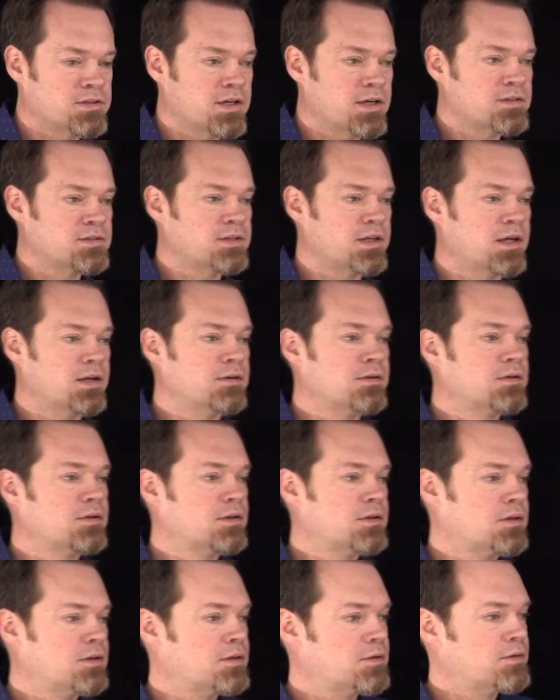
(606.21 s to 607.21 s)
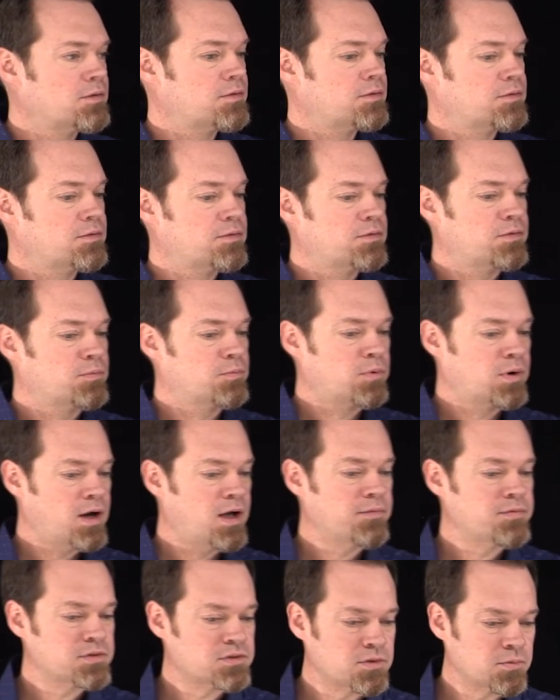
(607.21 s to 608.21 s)
says that we're
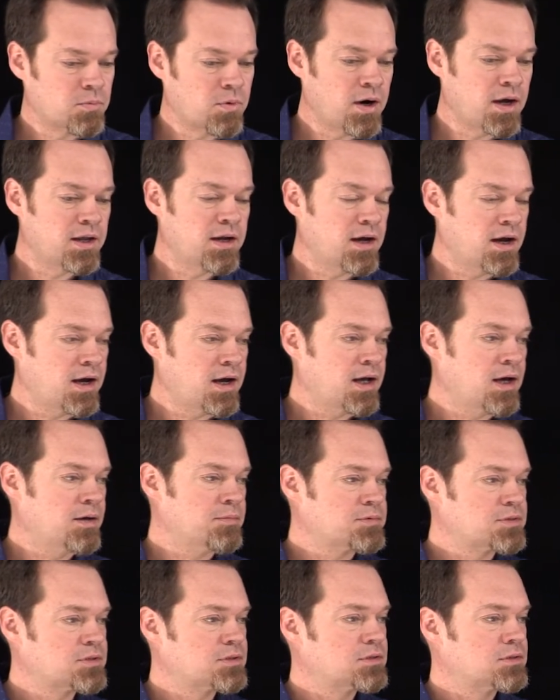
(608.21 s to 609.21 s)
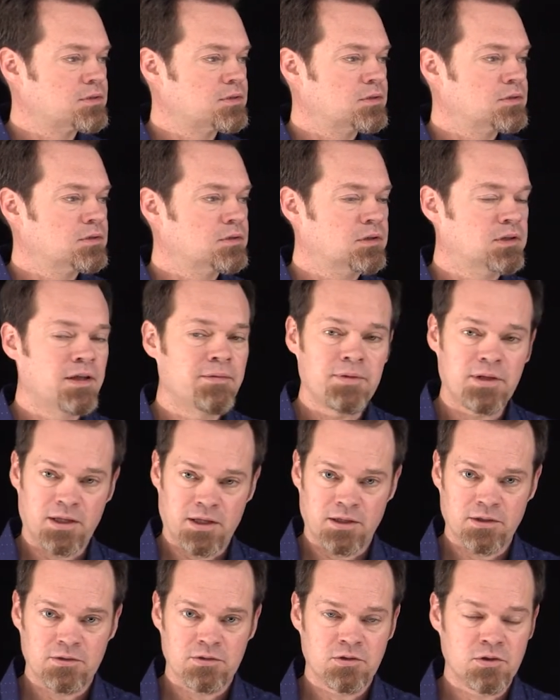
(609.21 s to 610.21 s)
having some write IOPS
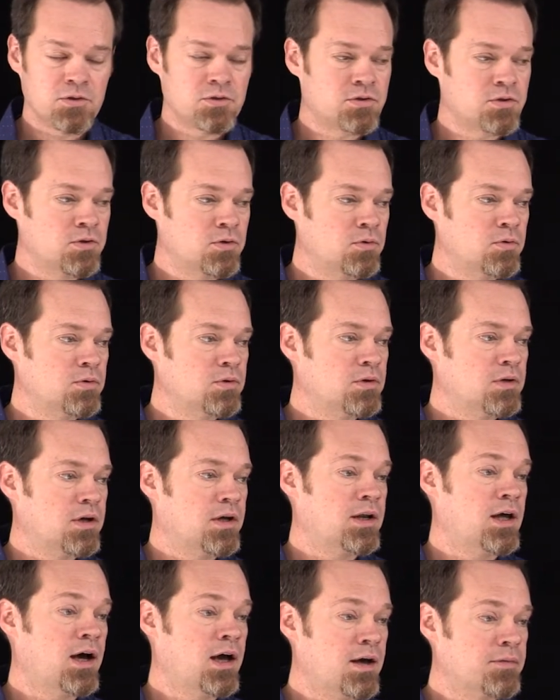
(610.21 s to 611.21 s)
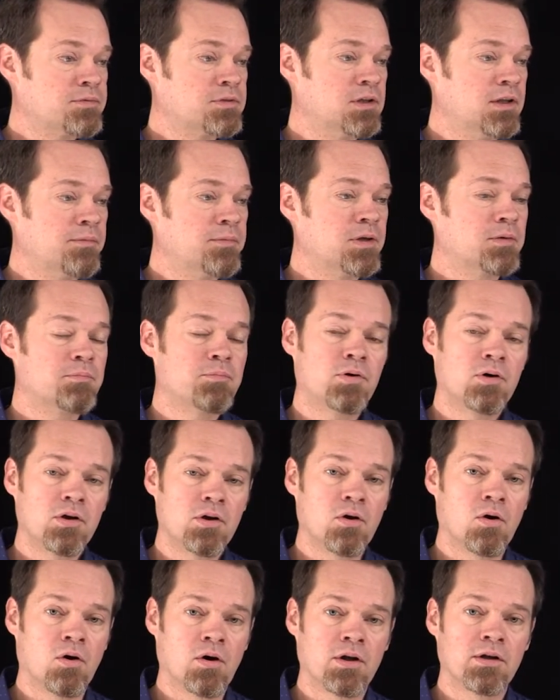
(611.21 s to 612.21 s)
limiting due to an IOPS limit put
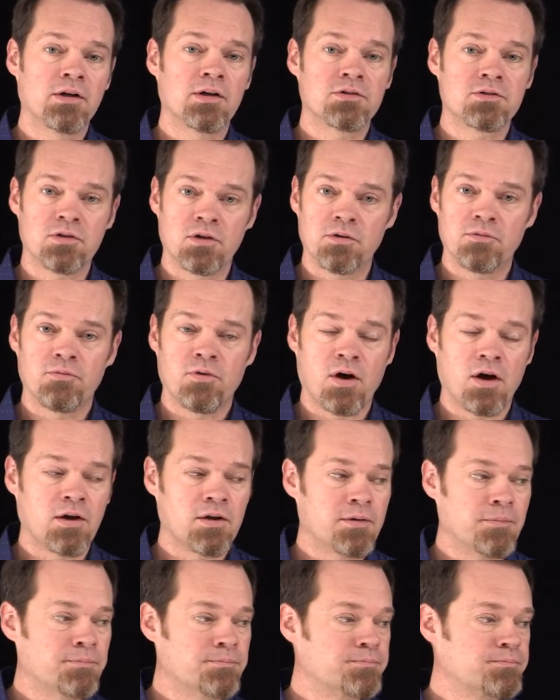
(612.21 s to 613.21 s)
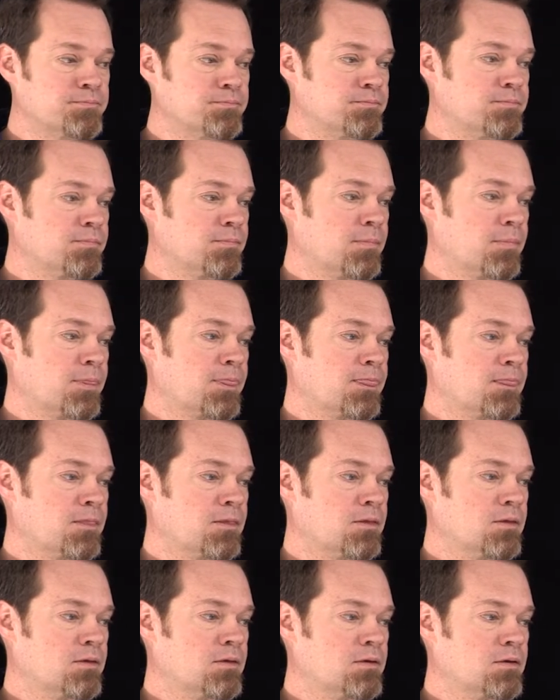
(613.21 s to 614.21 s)
on a certain volume.
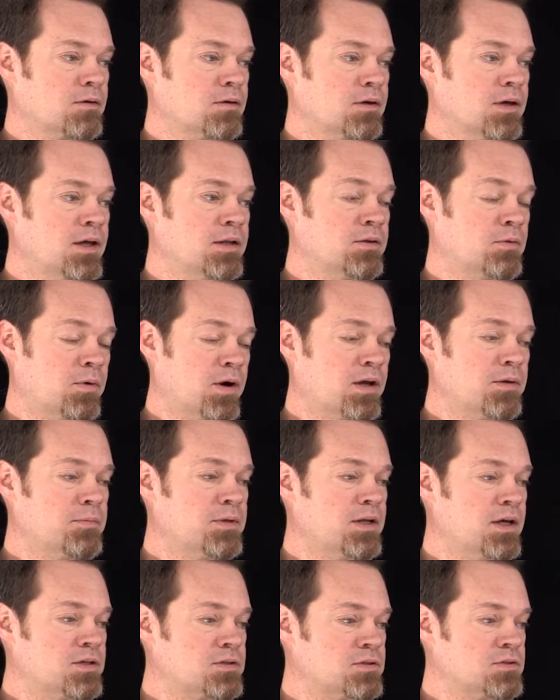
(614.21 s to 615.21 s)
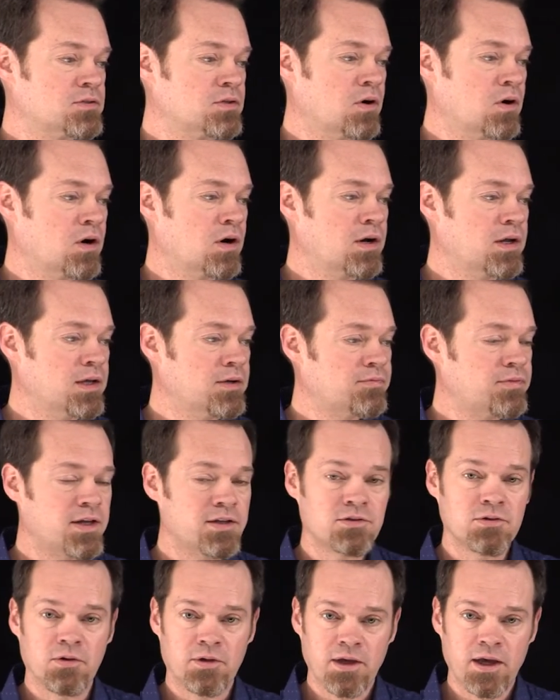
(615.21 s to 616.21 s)
And the recommendations are, if
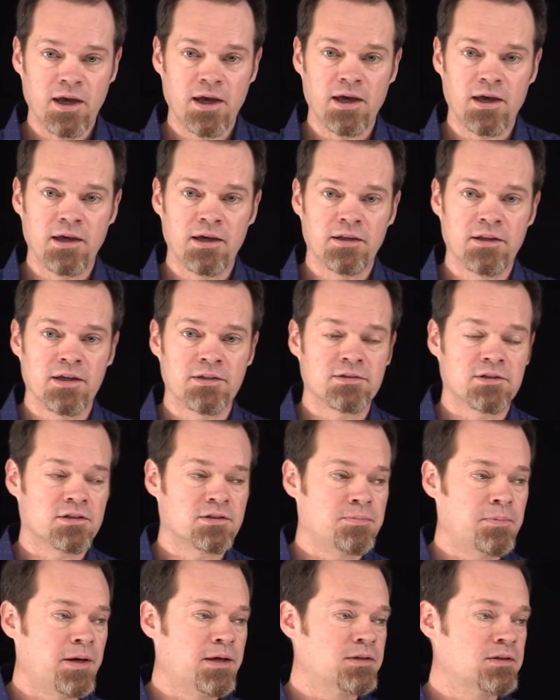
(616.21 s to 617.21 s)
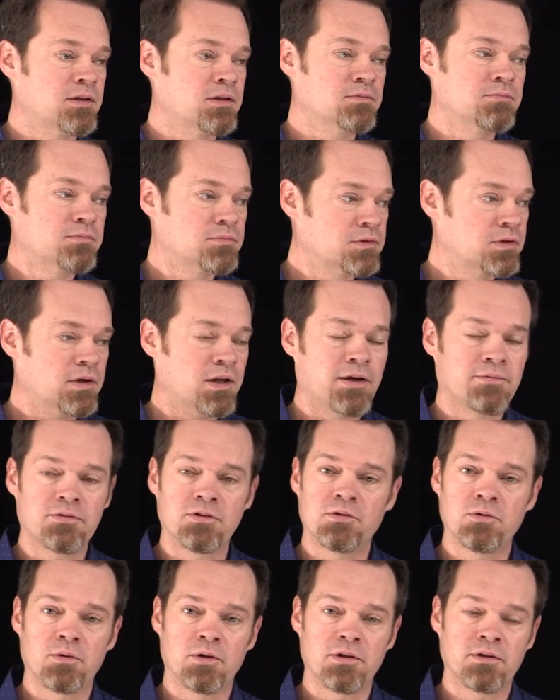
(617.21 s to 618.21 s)
that's okay and that's expected, you don't have to
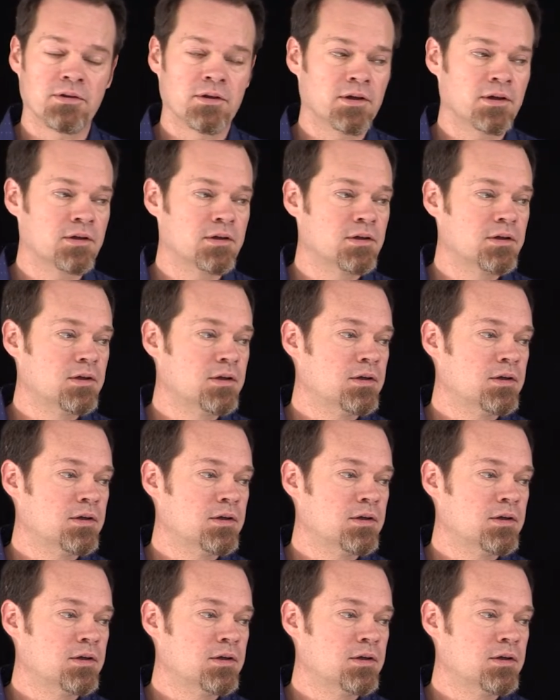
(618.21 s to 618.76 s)
do anything.